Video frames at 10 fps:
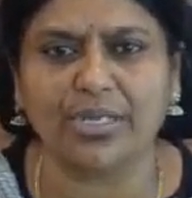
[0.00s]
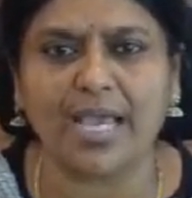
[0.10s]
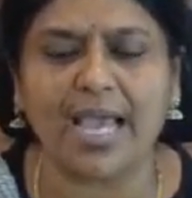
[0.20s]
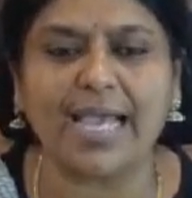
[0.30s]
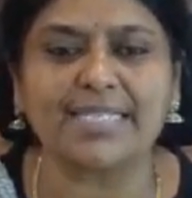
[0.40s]

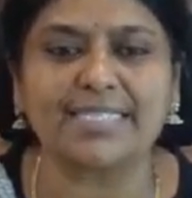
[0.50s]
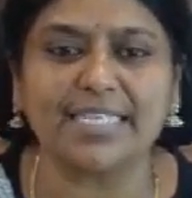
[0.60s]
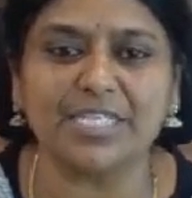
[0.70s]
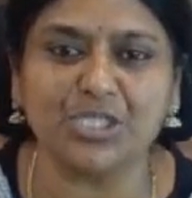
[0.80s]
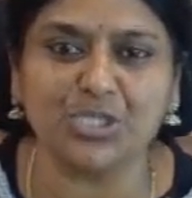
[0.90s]
has
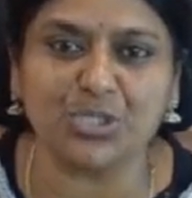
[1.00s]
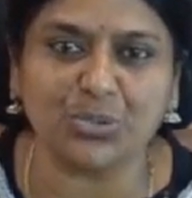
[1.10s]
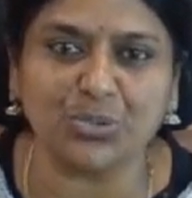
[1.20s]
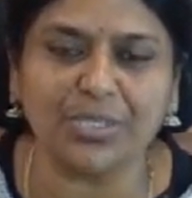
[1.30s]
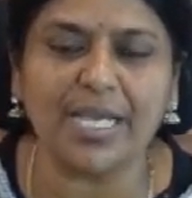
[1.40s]

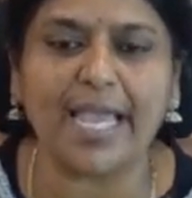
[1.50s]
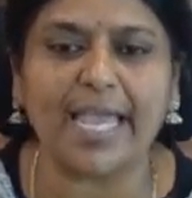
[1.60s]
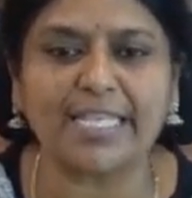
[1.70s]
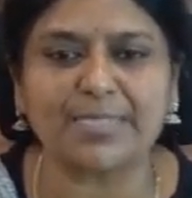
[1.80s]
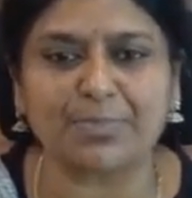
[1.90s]
injured,
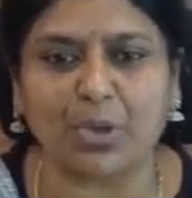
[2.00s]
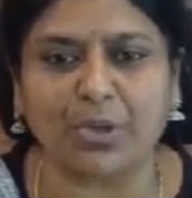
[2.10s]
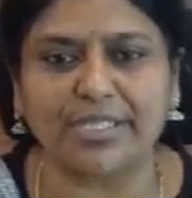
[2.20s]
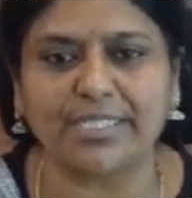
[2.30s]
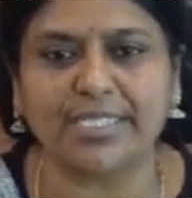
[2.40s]

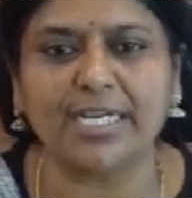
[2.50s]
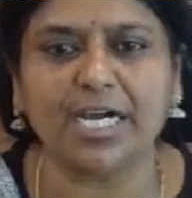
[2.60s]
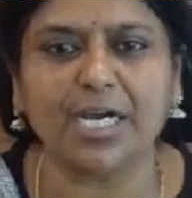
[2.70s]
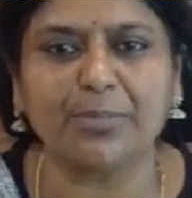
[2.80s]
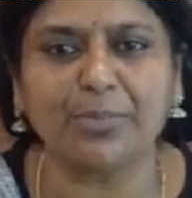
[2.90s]
exploited,
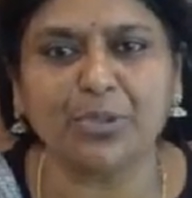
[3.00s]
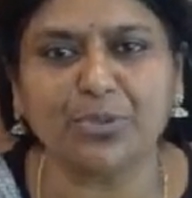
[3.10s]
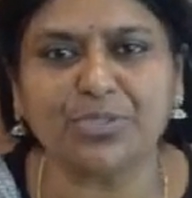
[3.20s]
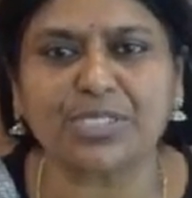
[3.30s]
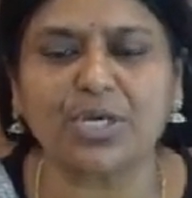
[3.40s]

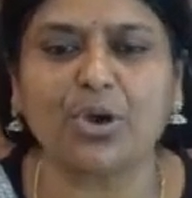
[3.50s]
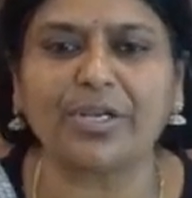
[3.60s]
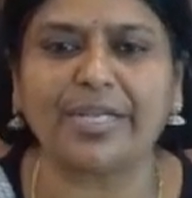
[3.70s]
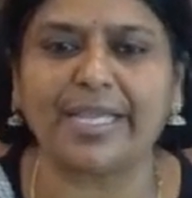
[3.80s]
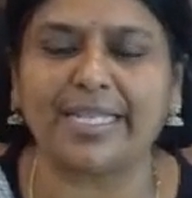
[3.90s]
abused or
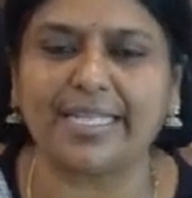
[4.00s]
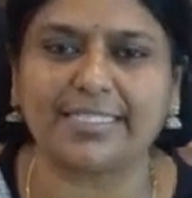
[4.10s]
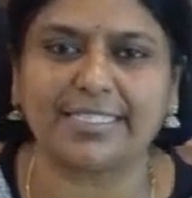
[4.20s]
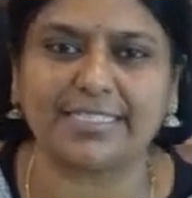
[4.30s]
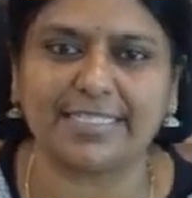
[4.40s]

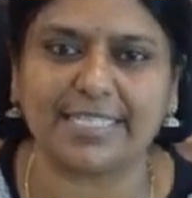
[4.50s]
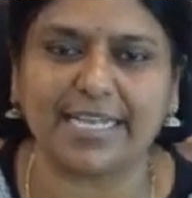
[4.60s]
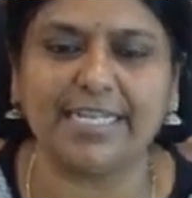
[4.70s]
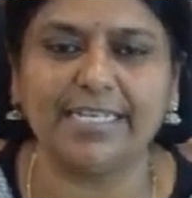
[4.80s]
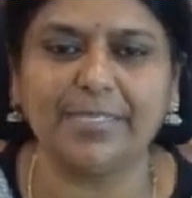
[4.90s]
neglected the
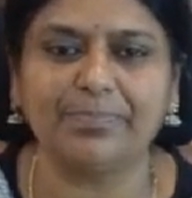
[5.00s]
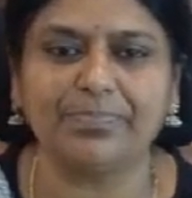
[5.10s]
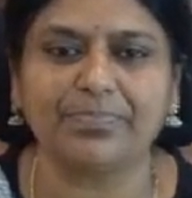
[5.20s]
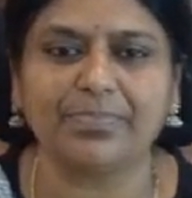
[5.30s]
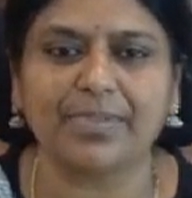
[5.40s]
child,
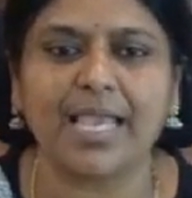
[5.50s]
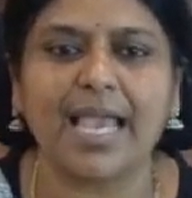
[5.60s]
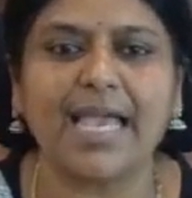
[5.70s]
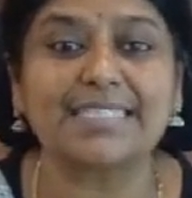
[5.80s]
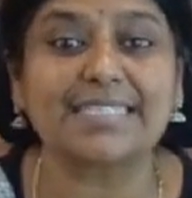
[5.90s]

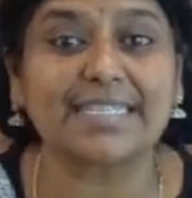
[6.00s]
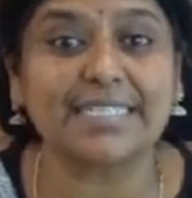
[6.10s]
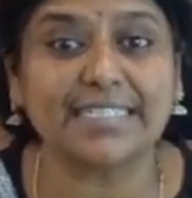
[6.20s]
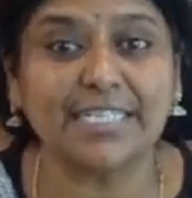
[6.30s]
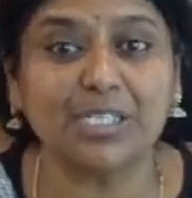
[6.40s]
has
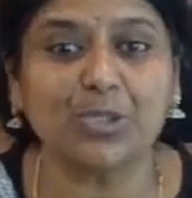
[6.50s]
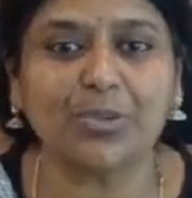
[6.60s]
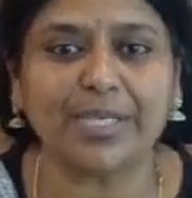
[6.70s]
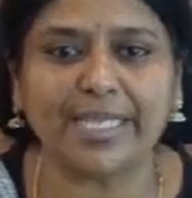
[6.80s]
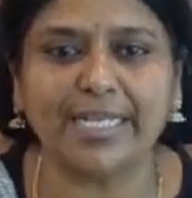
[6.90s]
threatened
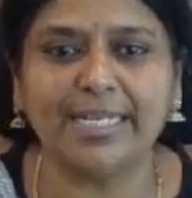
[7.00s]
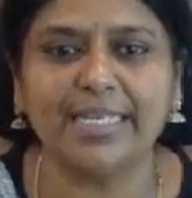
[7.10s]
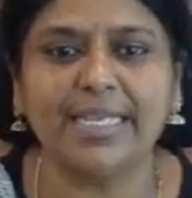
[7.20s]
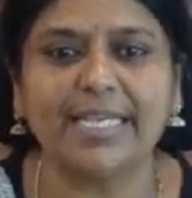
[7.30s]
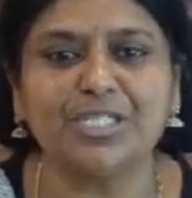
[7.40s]
to kill,
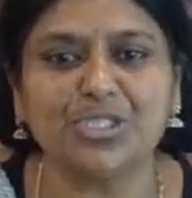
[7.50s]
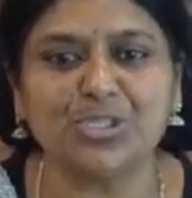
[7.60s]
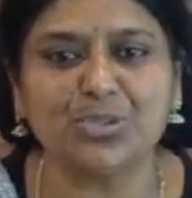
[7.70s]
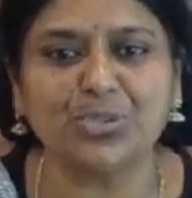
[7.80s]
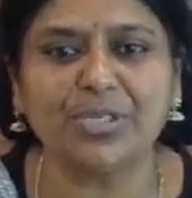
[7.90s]

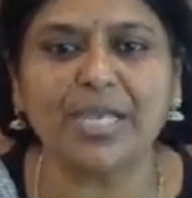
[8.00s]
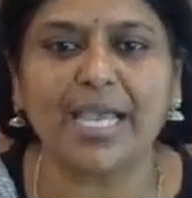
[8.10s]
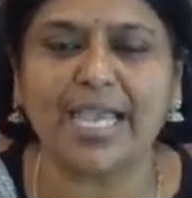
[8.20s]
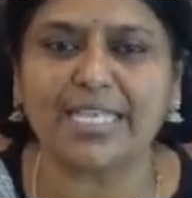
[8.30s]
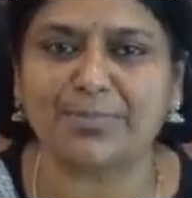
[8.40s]
injure,
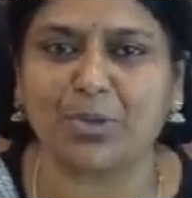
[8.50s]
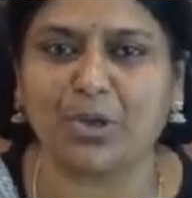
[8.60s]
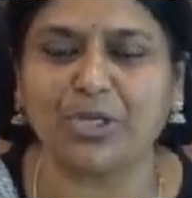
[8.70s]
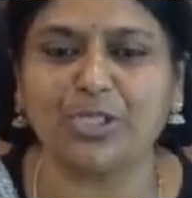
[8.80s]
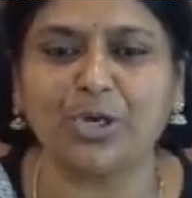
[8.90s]

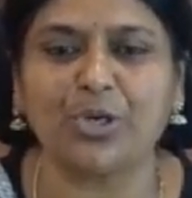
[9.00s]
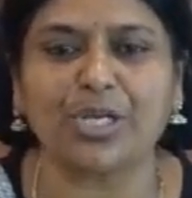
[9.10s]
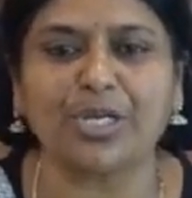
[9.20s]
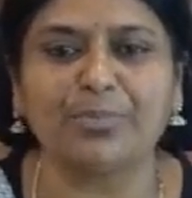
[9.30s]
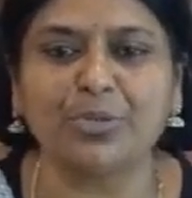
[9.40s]
exploit or
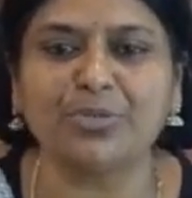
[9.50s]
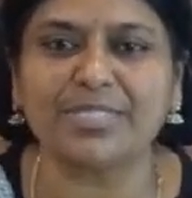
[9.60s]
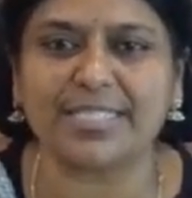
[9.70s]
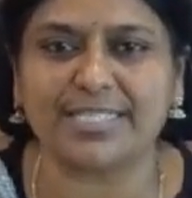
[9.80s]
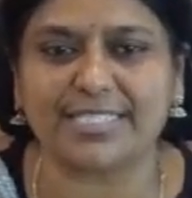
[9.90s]

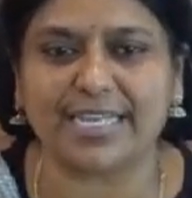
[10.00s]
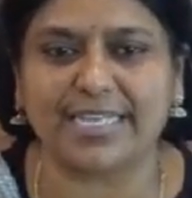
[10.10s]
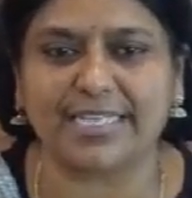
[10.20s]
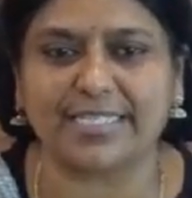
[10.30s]
abuse the child,